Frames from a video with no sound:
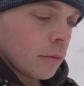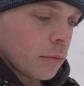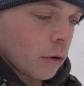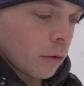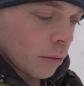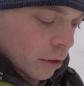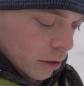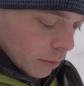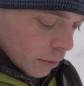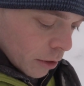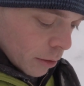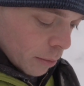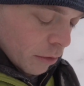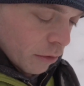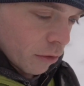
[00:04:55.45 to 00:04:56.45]
put this
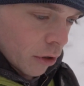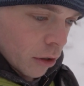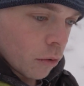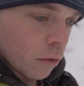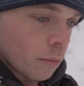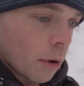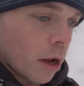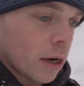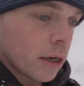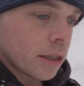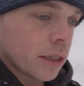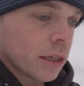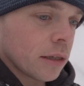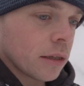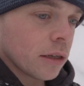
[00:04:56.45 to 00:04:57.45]
away before I go on my
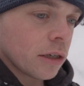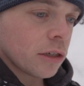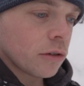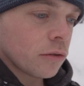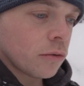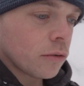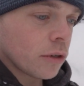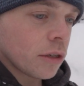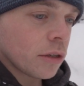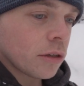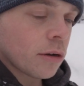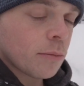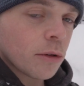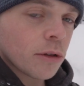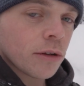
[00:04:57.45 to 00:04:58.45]
arse in the snow
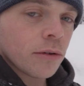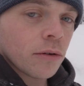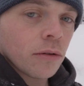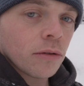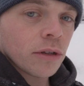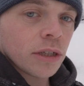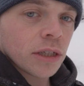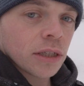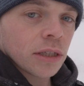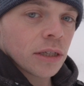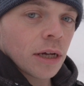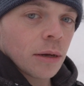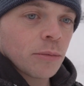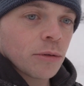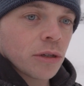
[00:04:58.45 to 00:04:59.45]
and tumble down all these
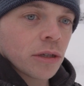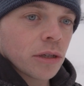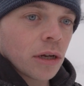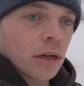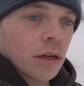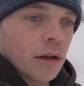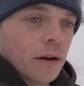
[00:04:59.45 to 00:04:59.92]
steps.